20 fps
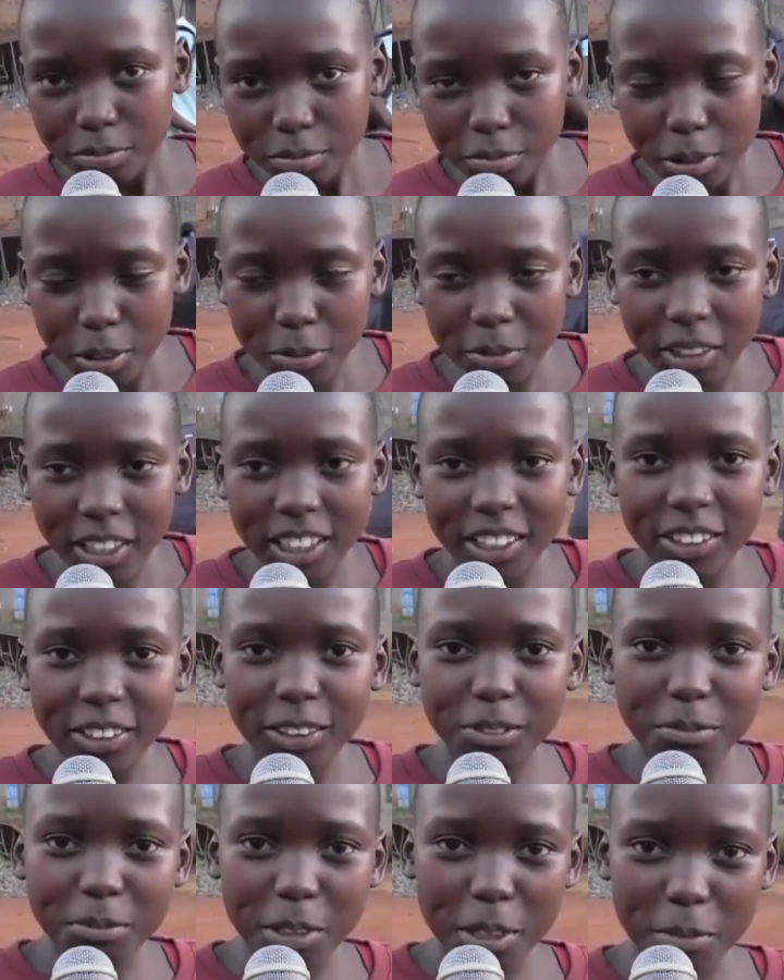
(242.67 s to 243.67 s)
Mom
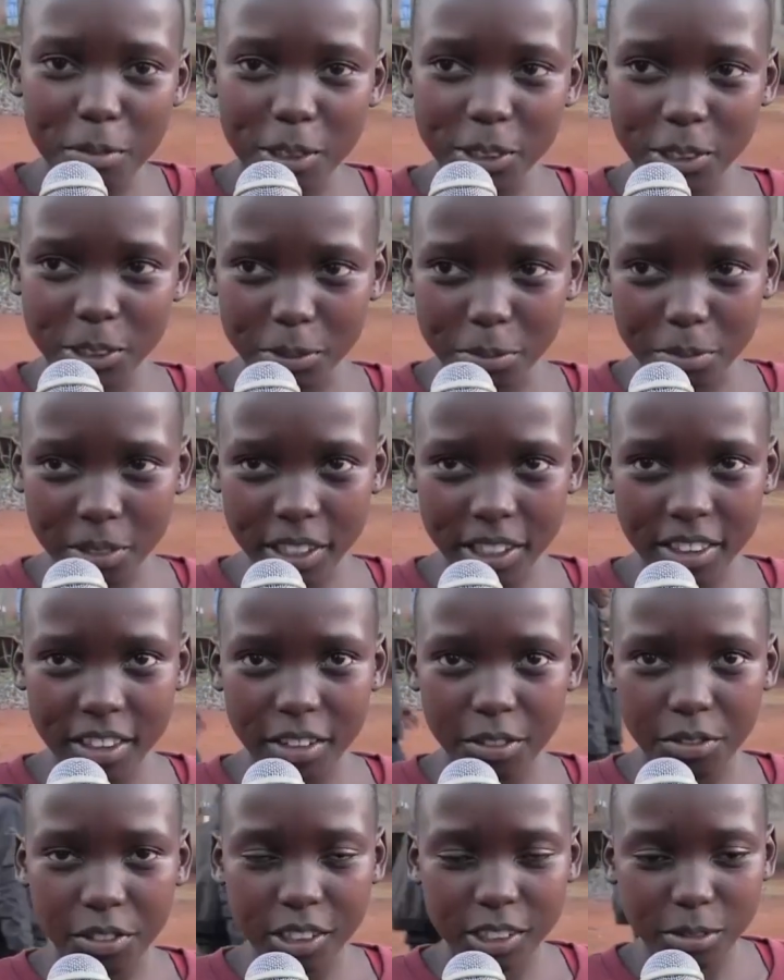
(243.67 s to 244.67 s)
cannot be able to pay
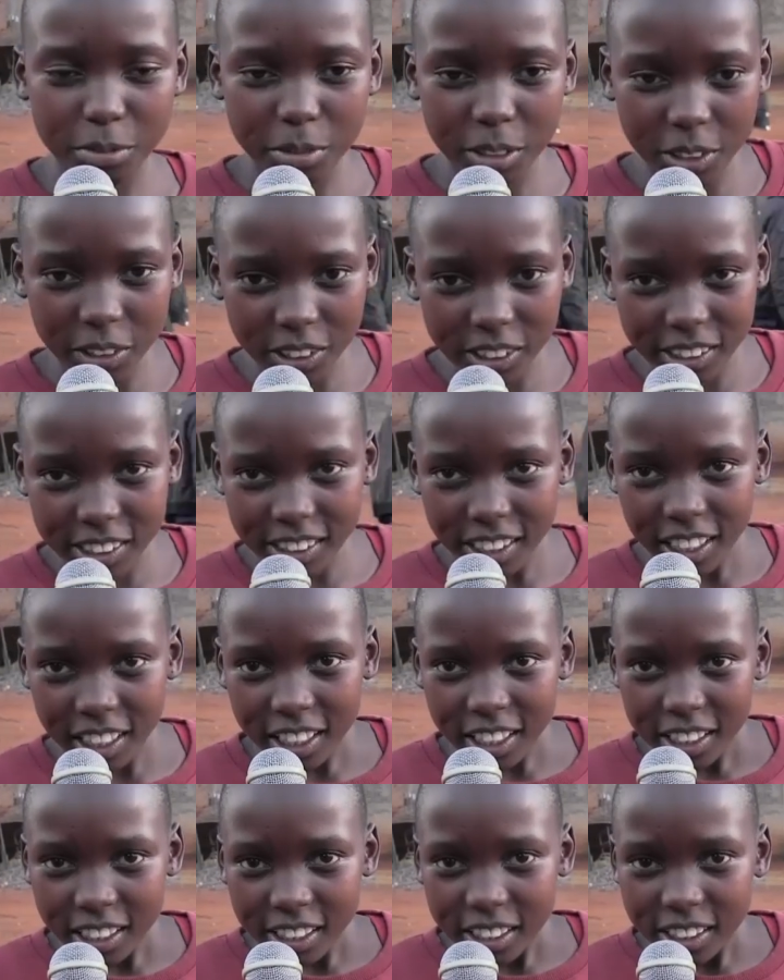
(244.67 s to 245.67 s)
the fees because
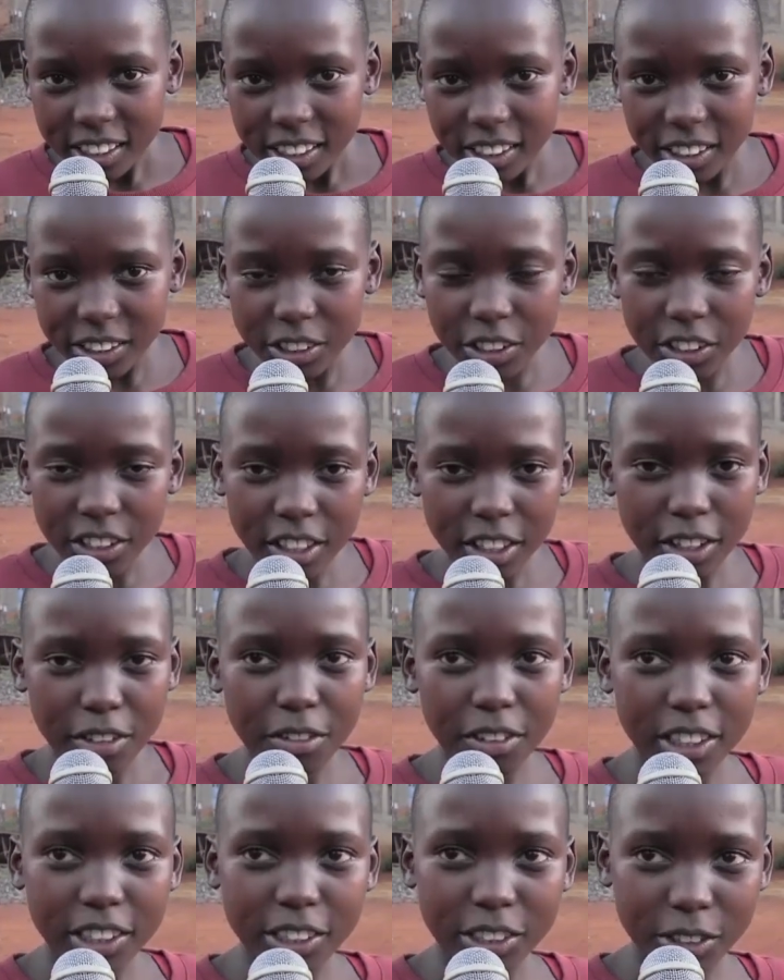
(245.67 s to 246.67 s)
she don't
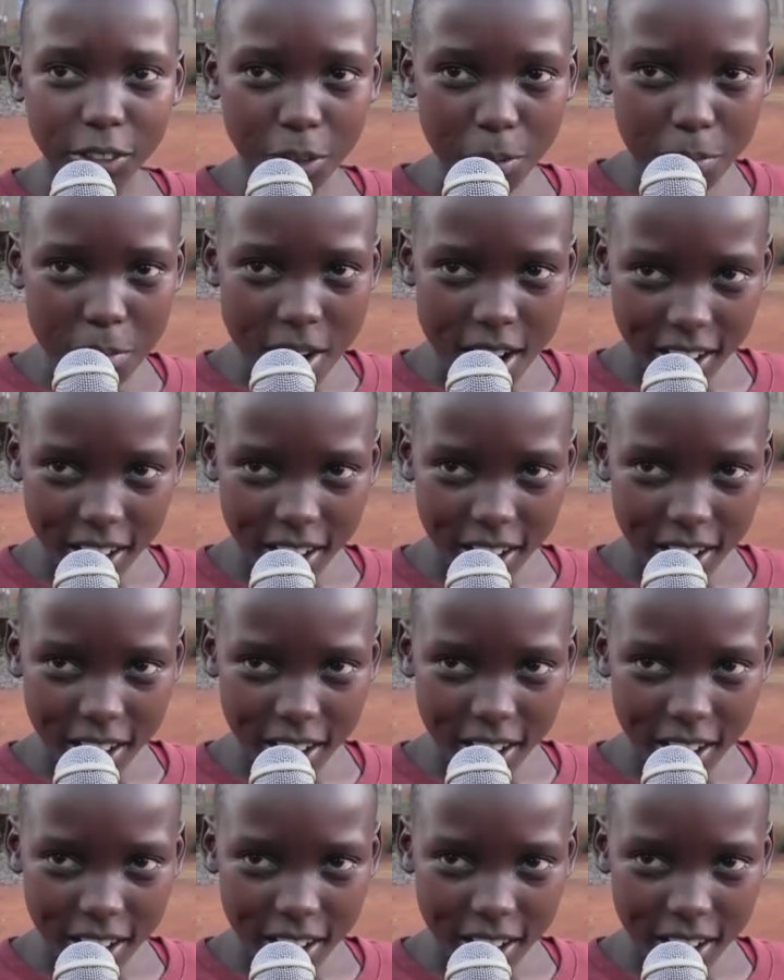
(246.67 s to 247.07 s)
have a job.